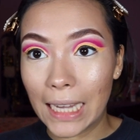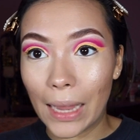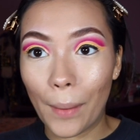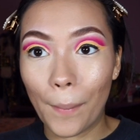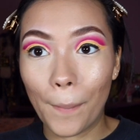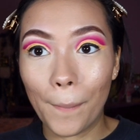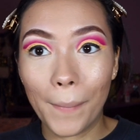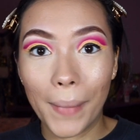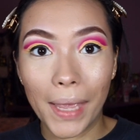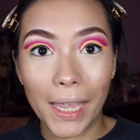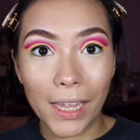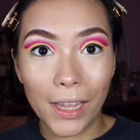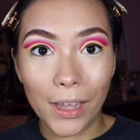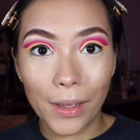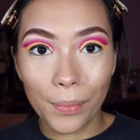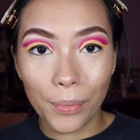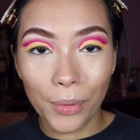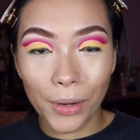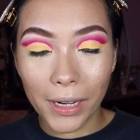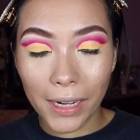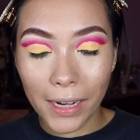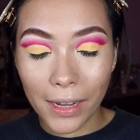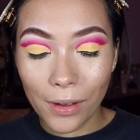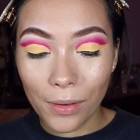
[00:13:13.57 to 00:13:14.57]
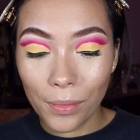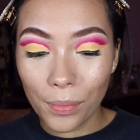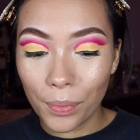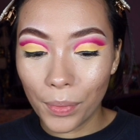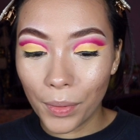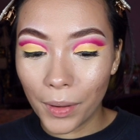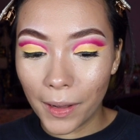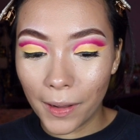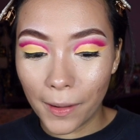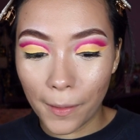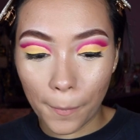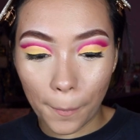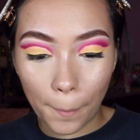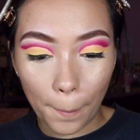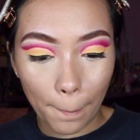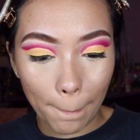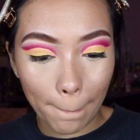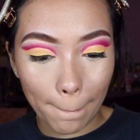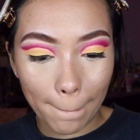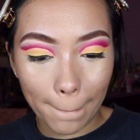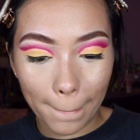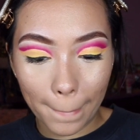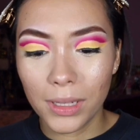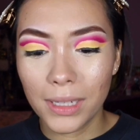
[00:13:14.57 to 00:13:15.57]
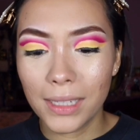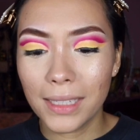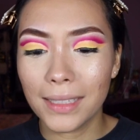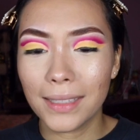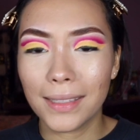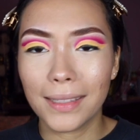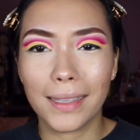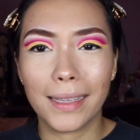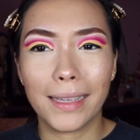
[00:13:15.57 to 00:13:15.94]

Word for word: makeup right now, but it's